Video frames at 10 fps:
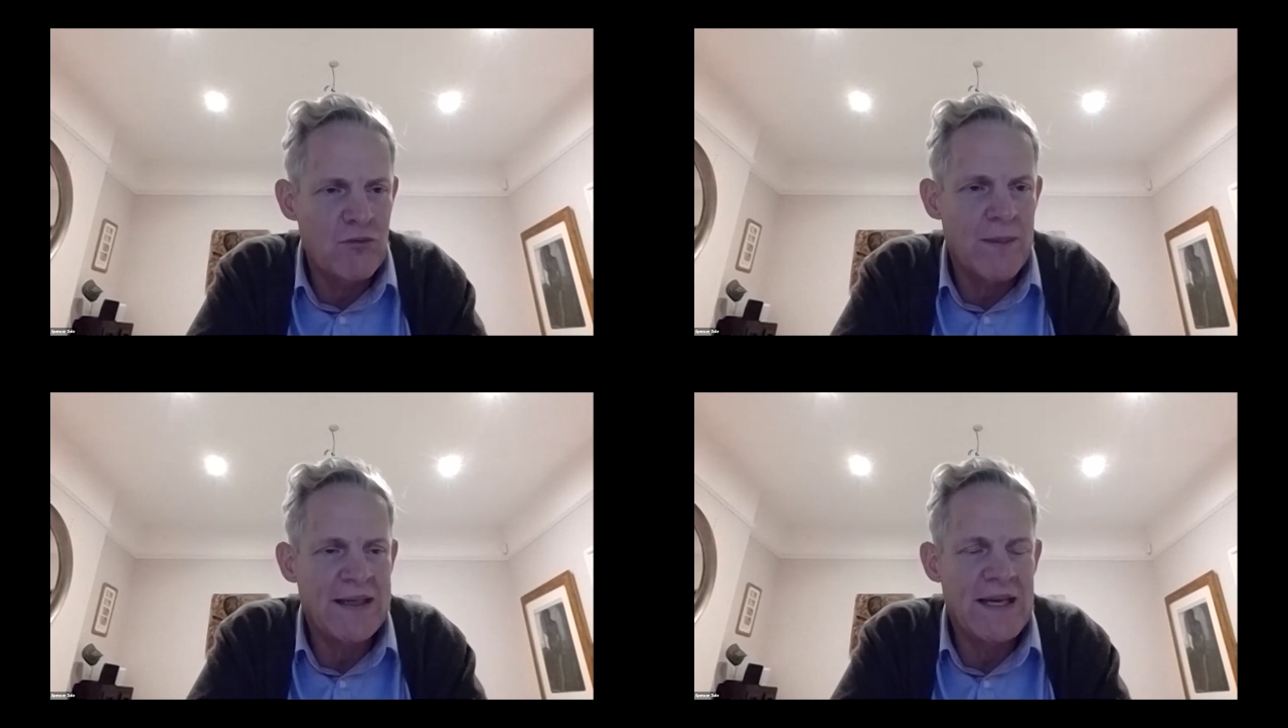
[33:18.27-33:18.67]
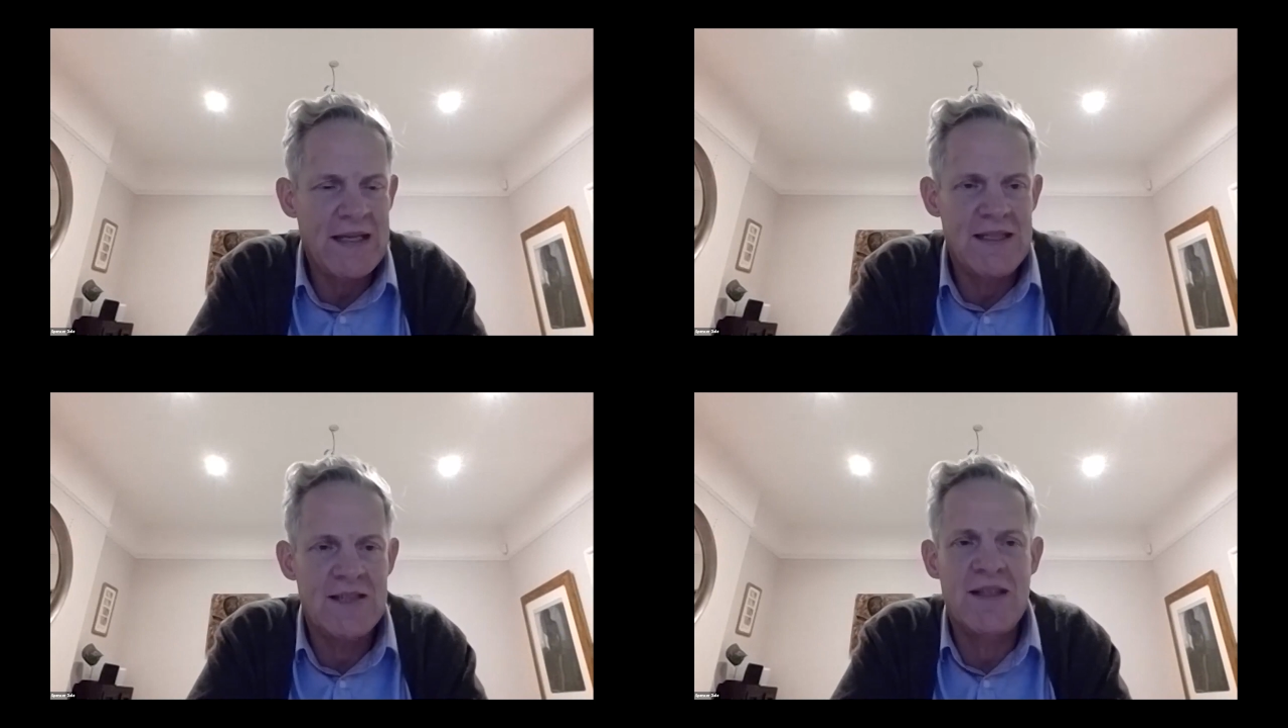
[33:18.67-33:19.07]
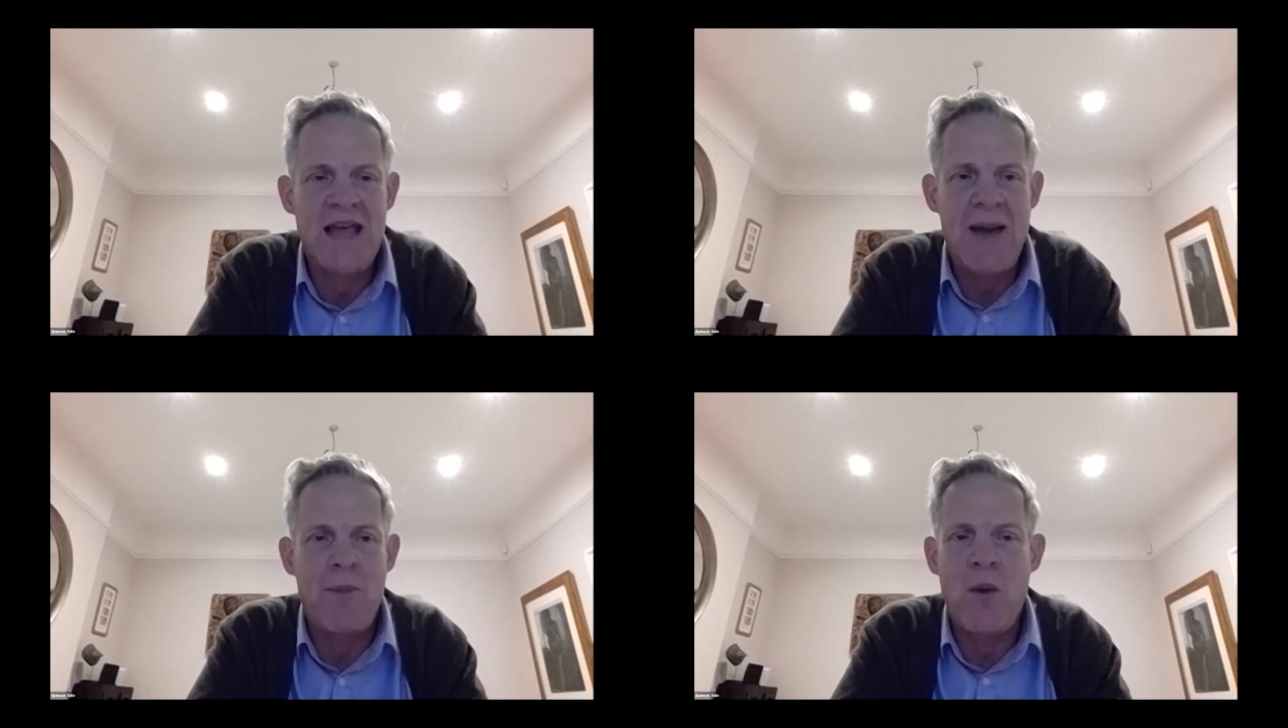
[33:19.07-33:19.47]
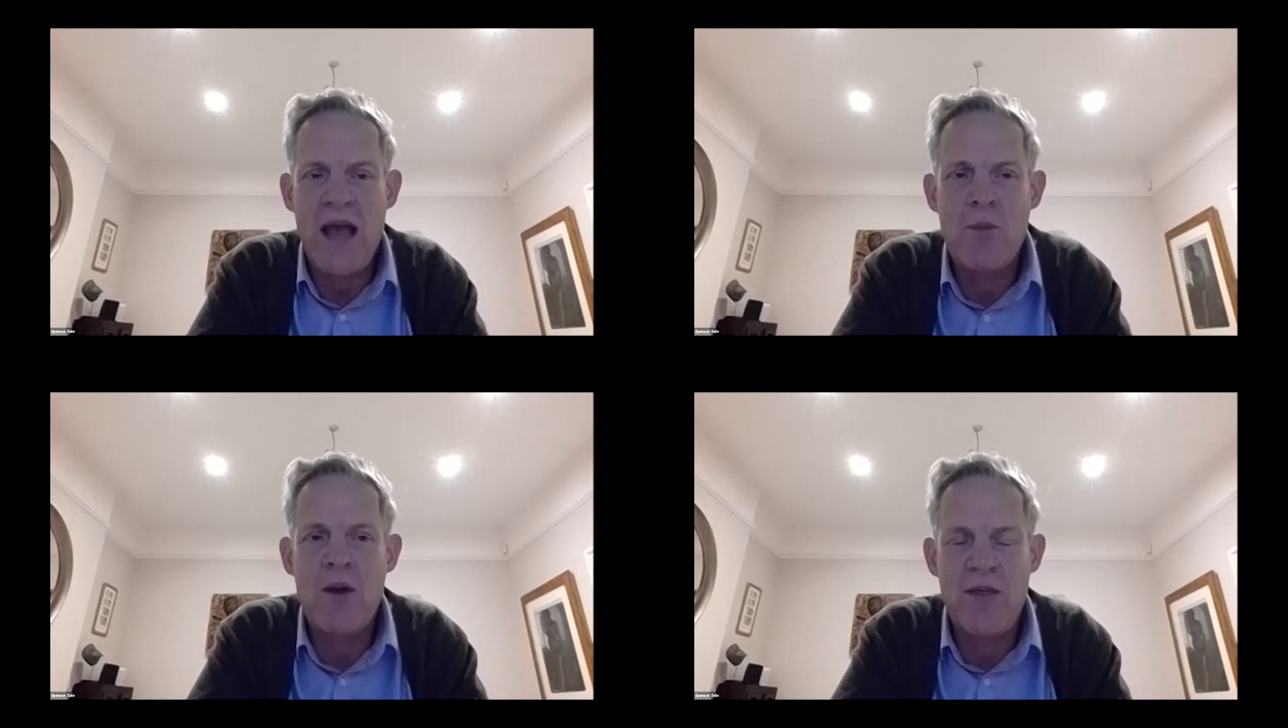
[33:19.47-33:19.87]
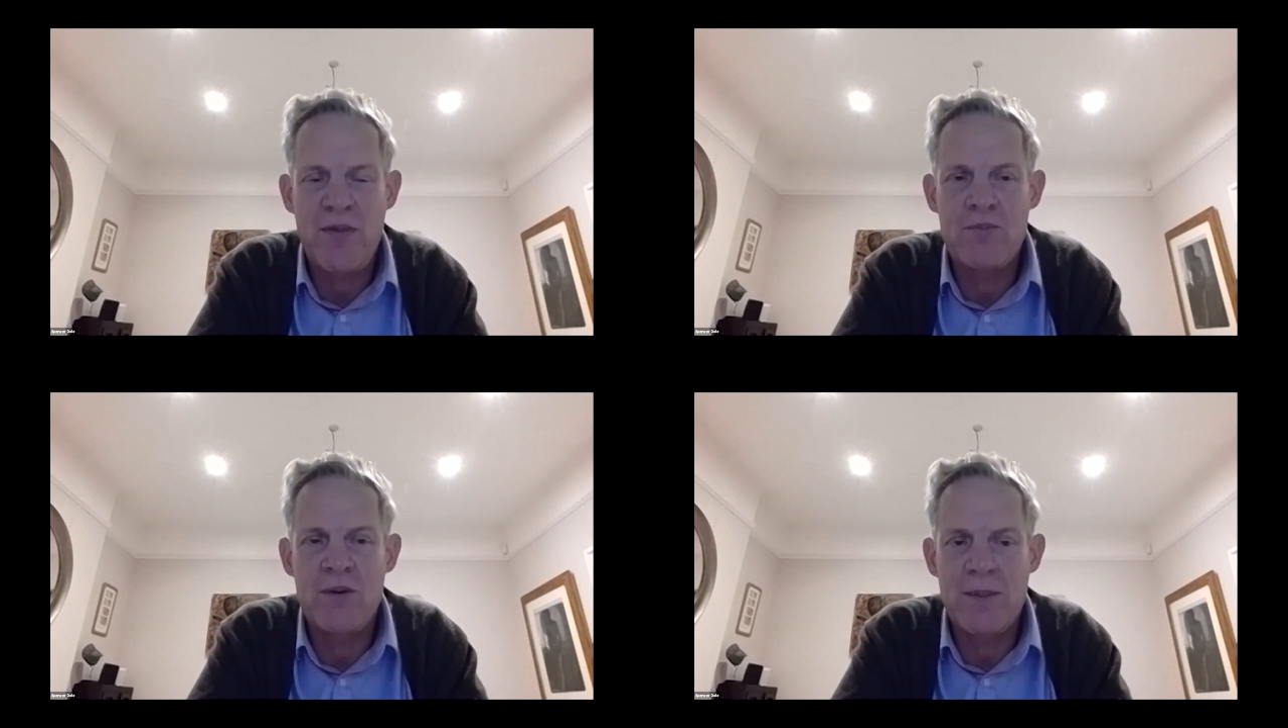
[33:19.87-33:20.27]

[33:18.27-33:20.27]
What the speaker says: Rob, I guess, is that way we're